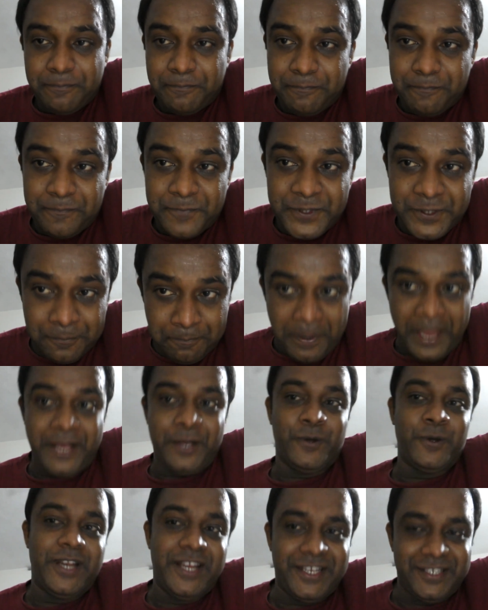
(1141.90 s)

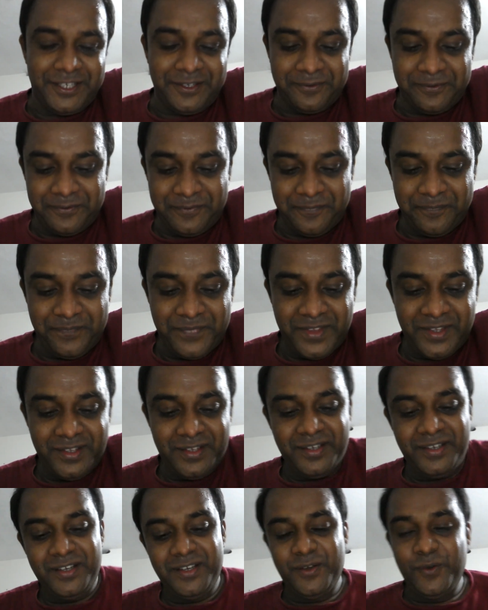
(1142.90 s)
speculative.
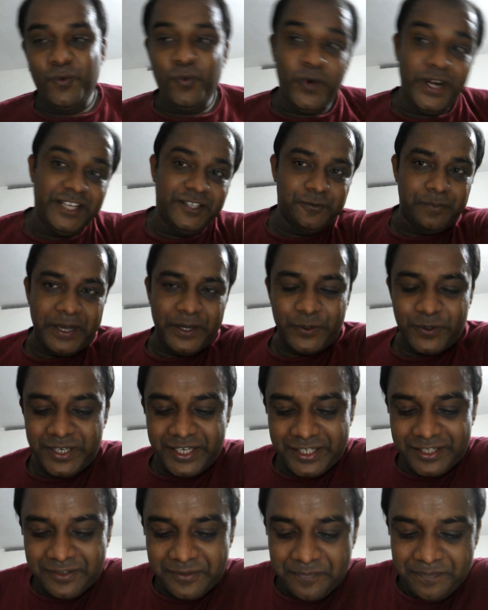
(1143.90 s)
What is
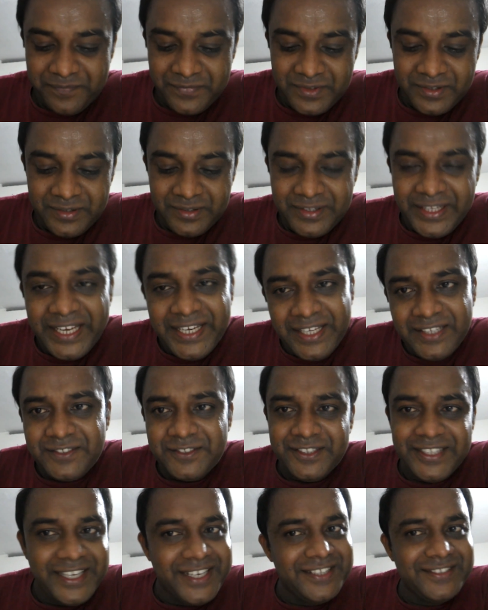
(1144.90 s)
speculative? That is,
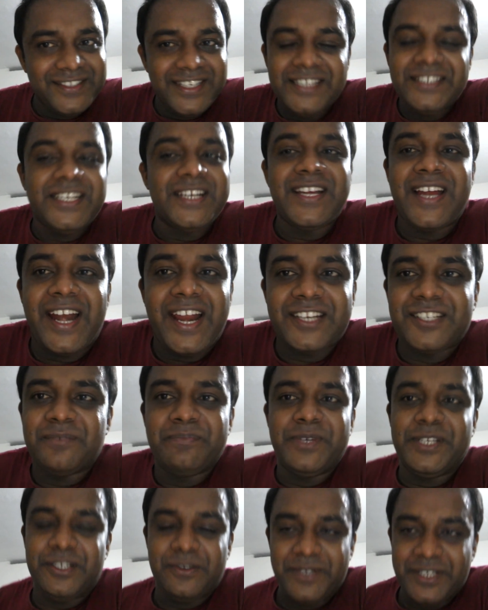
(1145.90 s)
there is little connection
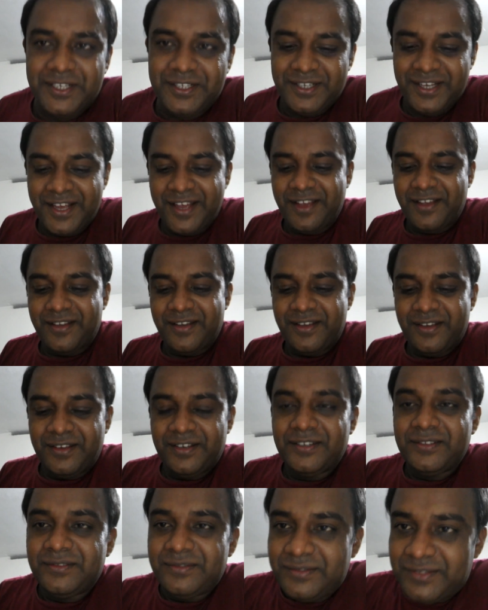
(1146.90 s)
between
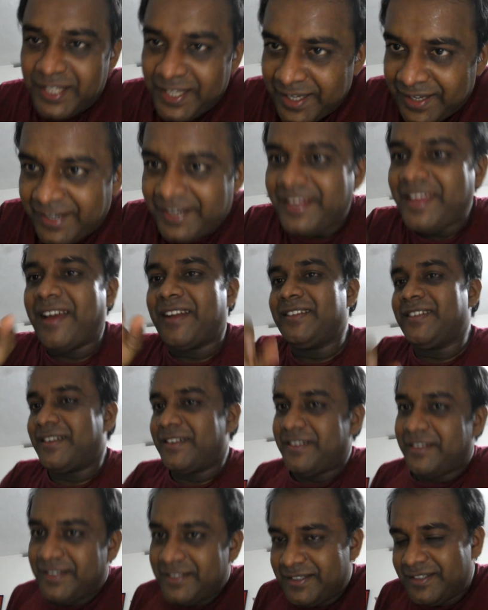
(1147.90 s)
theory
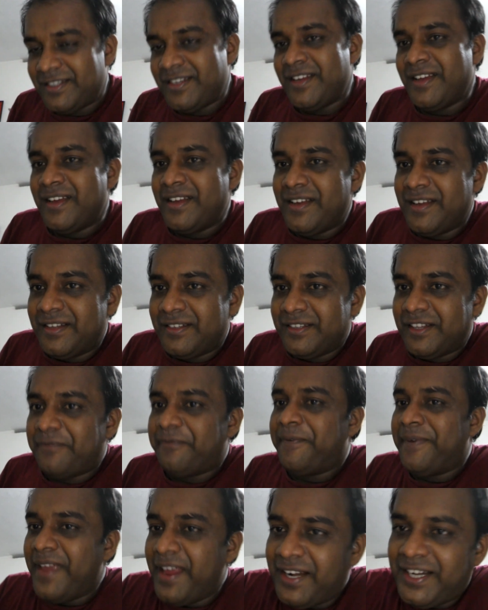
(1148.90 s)
and the
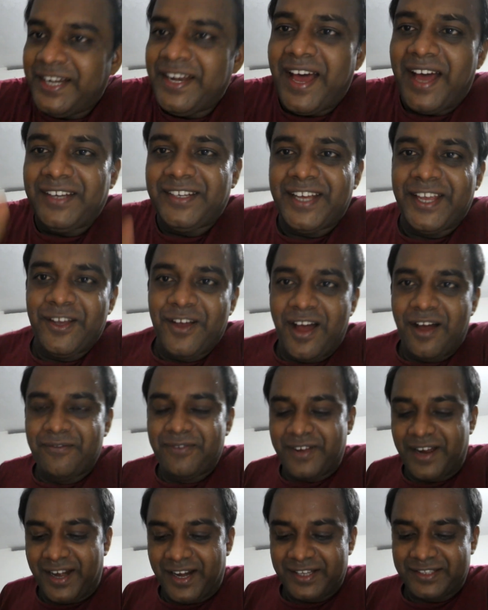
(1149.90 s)
field data you have
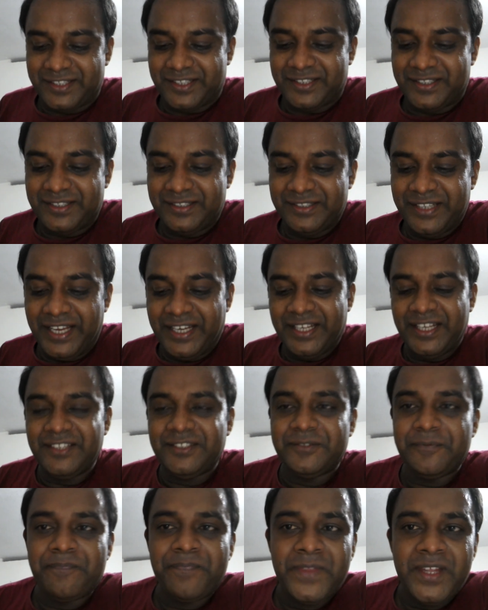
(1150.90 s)
collected. That
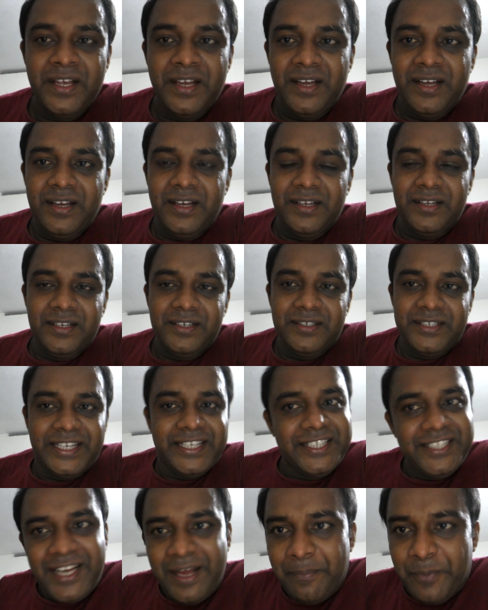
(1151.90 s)
is,
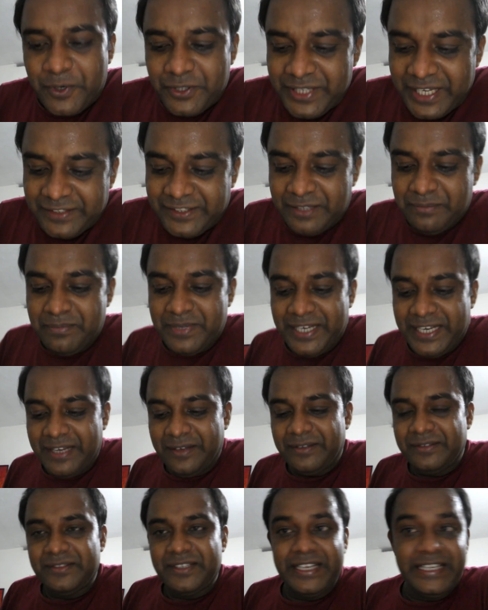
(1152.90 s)
traditional approach doesn't
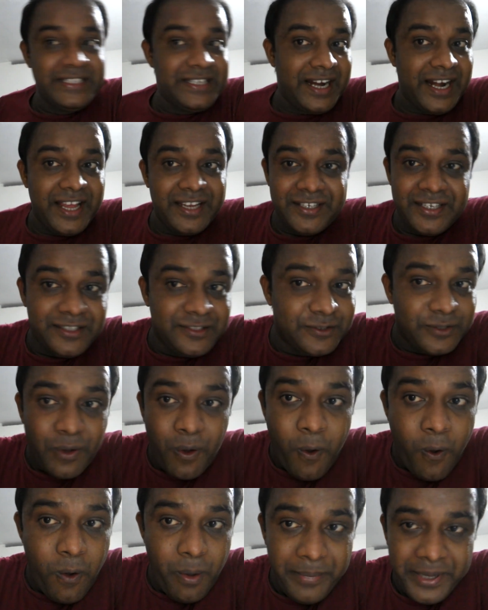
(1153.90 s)
believe in collecting
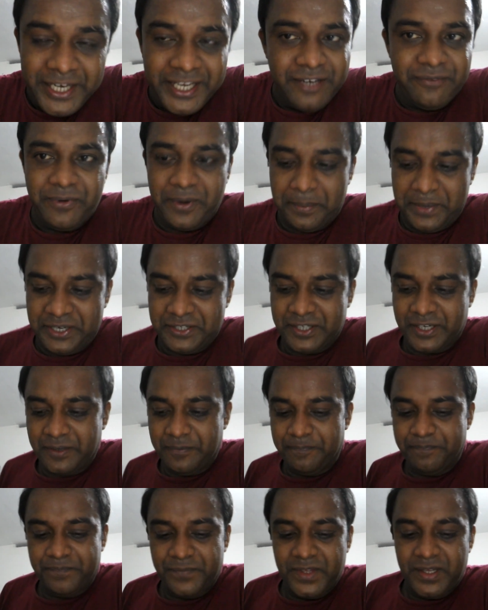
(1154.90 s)
so many
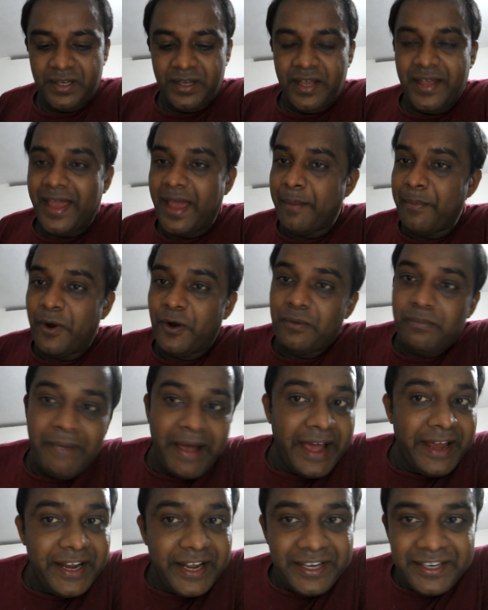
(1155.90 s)
information about
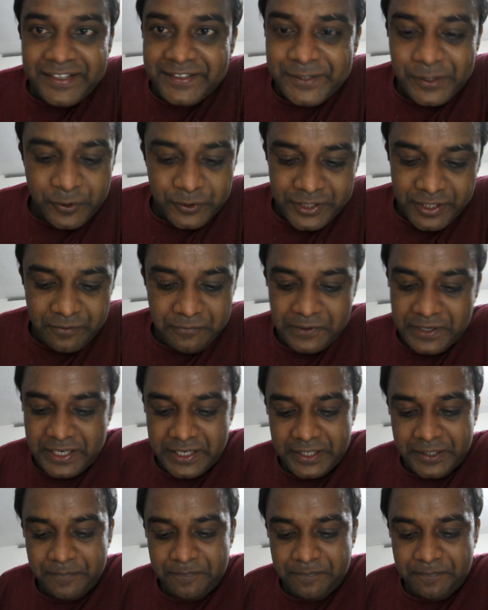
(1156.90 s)
man and his social world.